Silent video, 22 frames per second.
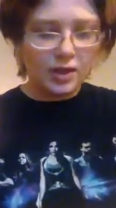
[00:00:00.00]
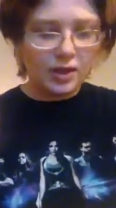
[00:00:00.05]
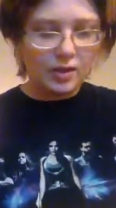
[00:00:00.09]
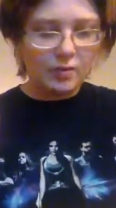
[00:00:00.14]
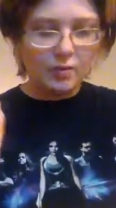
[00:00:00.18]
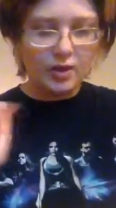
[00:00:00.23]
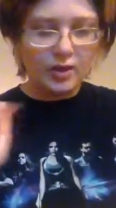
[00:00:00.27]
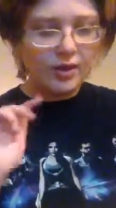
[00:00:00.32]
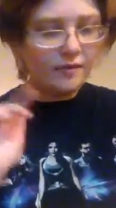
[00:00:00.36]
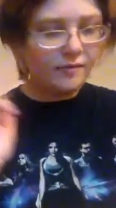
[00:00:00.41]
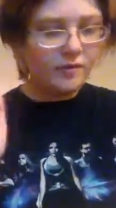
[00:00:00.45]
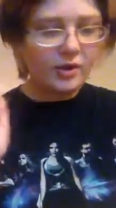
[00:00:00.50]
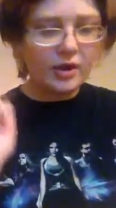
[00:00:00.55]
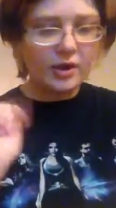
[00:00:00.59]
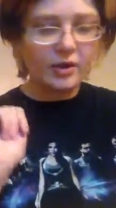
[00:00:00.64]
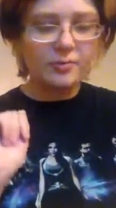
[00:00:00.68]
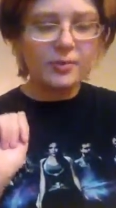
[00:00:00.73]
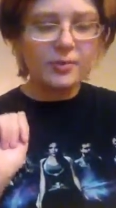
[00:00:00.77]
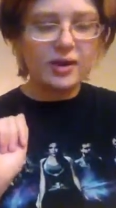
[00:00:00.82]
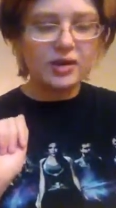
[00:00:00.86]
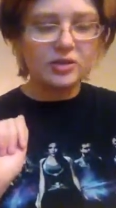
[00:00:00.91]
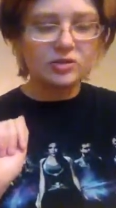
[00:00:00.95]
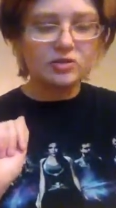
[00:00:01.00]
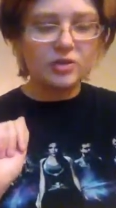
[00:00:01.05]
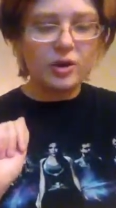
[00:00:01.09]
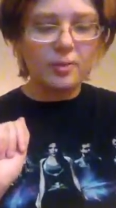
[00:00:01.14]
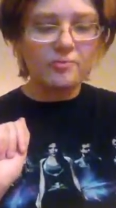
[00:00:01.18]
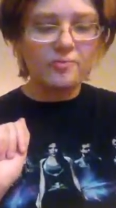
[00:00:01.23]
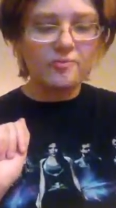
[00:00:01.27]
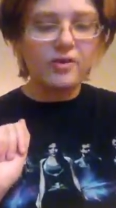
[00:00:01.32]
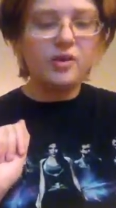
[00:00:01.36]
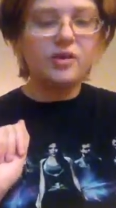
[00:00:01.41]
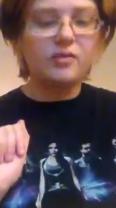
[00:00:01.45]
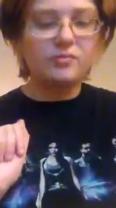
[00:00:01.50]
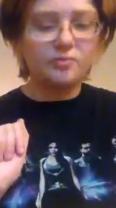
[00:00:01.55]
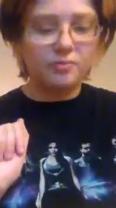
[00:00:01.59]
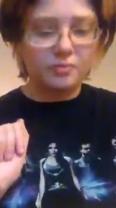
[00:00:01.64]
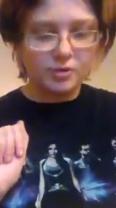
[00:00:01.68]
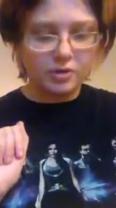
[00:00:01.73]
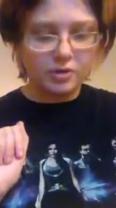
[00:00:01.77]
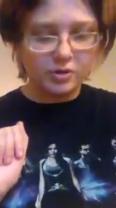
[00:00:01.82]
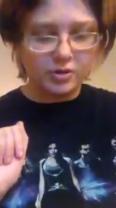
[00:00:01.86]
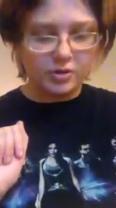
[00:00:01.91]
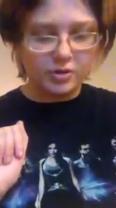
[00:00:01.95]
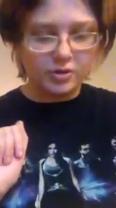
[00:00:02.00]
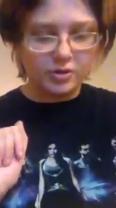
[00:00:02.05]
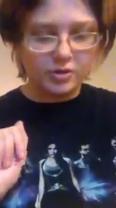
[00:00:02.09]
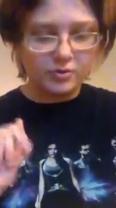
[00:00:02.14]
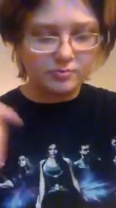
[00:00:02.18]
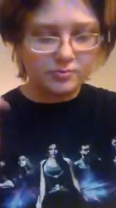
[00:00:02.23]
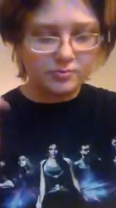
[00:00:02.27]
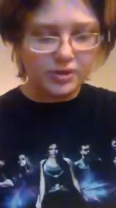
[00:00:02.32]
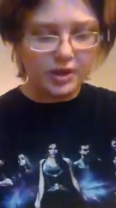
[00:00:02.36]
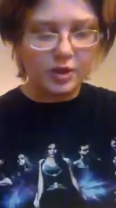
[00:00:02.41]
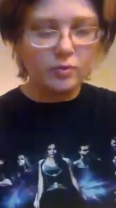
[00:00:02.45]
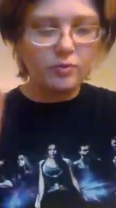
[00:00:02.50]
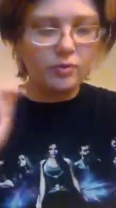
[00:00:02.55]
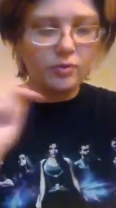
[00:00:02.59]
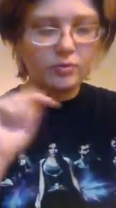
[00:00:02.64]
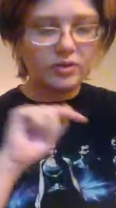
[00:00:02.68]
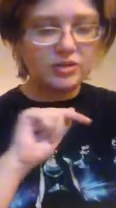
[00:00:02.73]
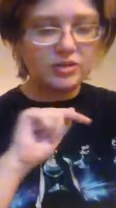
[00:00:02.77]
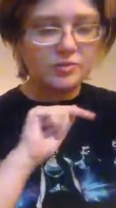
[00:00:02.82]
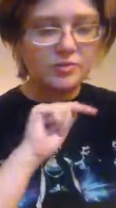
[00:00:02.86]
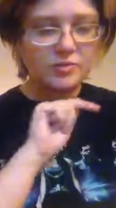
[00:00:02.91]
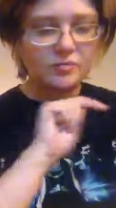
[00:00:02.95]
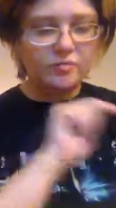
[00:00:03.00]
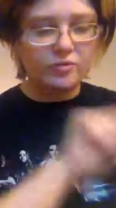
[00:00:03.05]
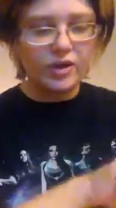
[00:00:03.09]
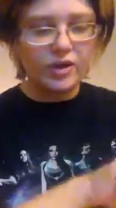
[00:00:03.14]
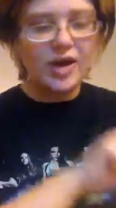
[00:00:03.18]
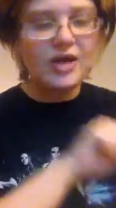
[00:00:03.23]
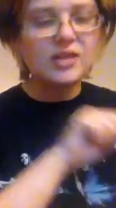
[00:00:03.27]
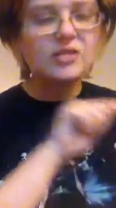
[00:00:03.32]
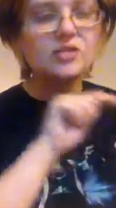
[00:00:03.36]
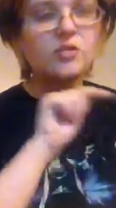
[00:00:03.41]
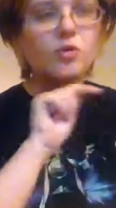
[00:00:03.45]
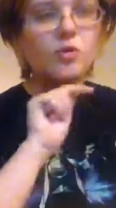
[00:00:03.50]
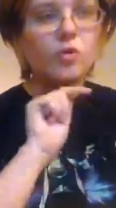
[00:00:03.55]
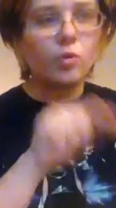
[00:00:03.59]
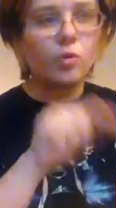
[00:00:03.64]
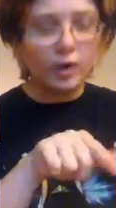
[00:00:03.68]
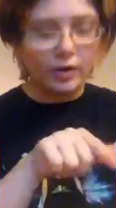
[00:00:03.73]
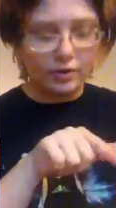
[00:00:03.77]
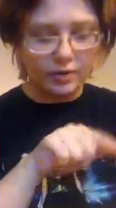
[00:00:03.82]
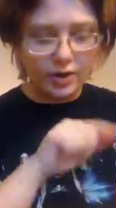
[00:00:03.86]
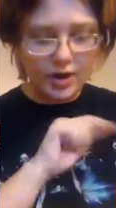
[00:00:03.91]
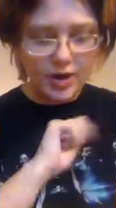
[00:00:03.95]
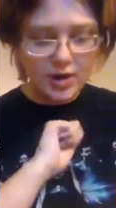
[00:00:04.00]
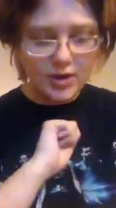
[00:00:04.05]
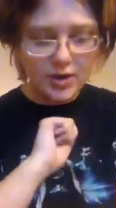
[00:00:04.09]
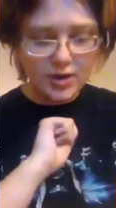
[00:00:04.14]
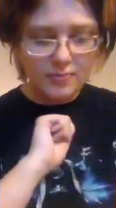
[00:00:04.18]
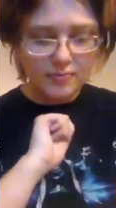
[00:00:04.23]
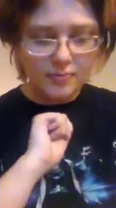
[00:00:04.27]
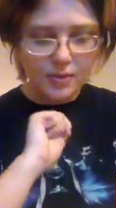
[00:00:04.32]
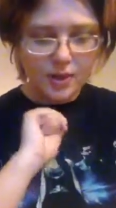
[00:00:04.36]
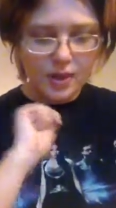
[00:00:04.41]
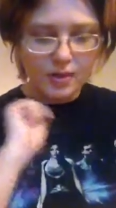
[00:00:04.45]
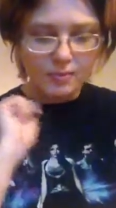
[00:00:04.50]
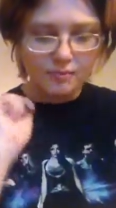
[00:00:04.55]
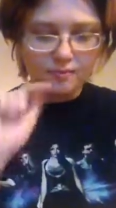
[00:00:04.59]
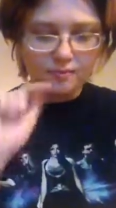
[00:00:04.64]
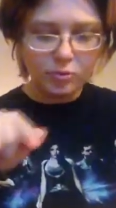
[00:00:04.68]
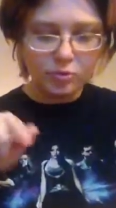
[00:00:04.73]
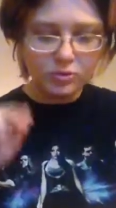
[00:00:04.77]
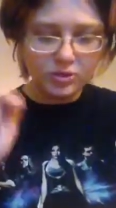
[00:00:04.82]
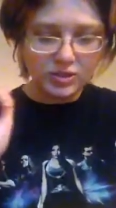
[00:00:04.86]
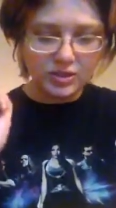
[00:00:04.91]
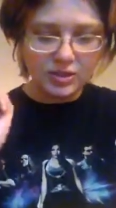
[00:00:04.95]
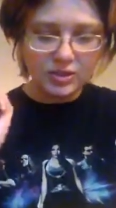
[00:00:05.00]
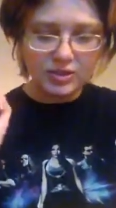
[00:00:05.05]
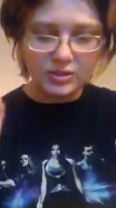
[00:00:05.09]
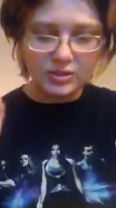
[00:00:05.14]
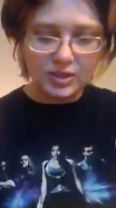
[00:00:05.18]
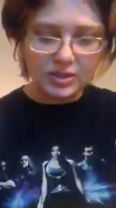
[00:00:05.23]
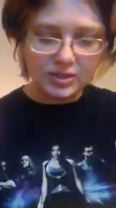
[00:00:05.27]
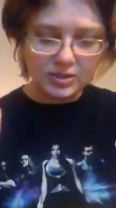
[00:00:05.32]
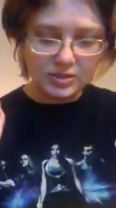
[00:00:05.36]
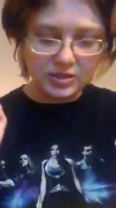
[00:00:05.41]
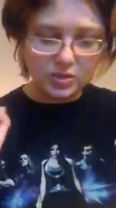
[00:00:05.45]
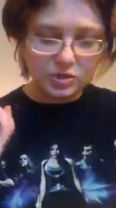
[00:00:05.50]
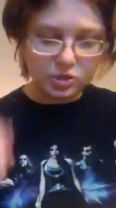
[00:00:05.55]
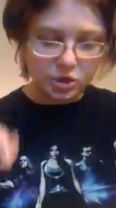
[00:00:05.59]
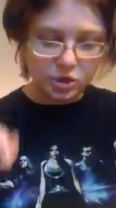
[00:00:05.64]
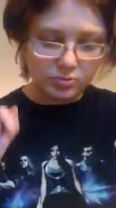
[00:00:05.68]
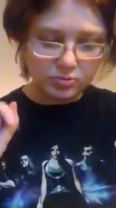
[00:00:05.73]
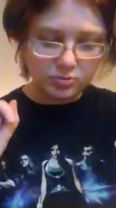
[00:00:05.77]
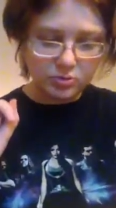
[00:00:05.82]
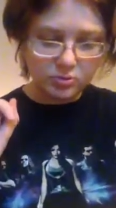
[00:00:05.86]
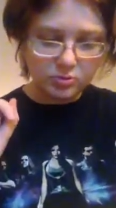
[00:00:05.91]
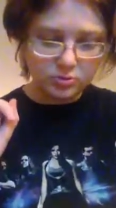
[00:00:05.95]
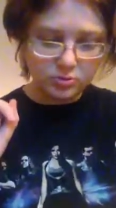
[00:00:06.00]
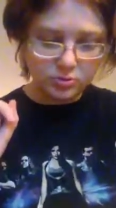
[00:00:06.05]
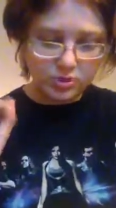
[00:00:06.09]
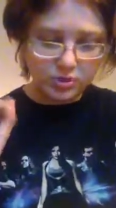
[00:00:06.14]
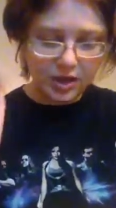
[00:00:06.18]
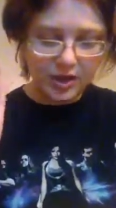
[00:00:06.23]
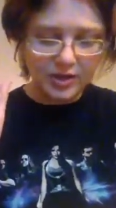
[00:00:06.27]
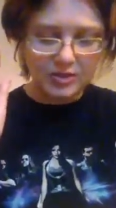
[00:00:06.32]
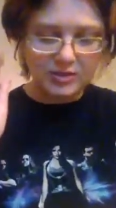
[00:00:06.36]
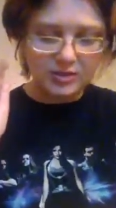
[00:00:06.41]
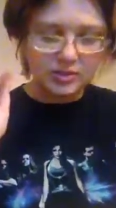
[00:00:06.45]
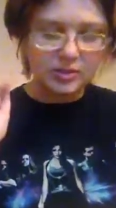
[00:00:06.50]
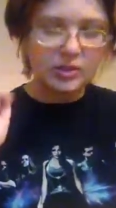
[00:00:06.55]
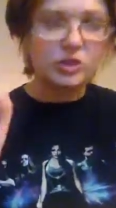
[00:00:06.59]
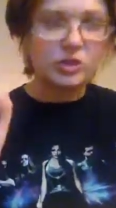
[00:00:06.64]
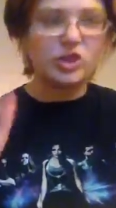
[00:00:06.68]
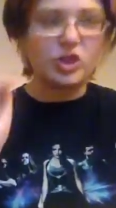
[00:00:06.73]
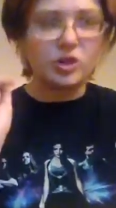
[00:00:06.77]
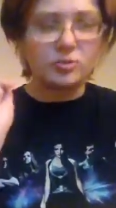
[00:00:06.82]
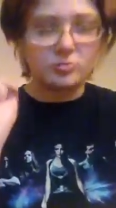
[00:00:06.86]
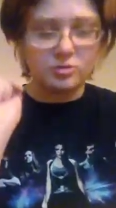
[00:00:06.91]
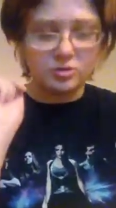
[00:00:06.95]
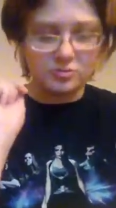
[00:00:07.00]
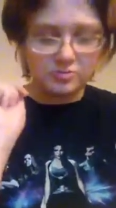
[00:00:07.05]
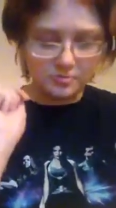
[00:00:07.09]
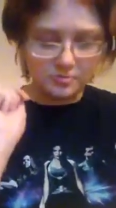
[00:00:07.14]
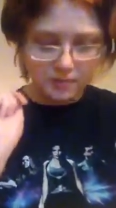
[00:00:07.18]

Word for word: Whenever I could beg a scrap of vellum from the clerk, down went recipes for cakes, horehound candy, poultices, dice, and charms. Dyes and charms.